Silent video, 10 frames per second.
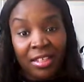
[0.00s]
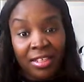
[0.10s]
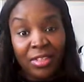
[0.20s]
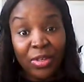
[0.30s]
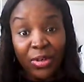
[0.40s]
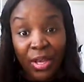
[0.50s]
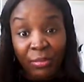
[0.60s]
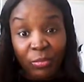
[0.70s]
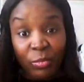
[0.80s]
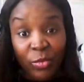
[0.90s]
So
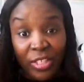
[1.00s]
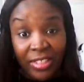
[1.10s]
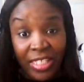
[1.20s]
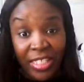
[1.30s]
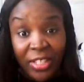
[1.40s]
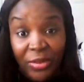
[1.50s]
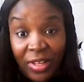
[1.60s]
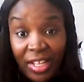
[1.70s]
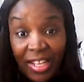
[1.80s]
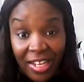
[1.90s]
I'm sending you
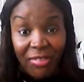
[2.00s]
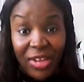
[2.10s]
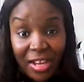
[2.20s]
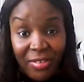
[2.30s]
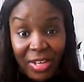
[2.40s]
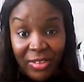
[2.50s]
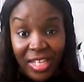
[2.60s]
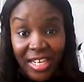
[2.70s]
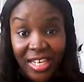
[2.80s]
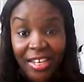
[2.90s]
a lot of love out
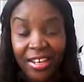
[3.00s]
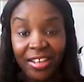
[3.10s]
there.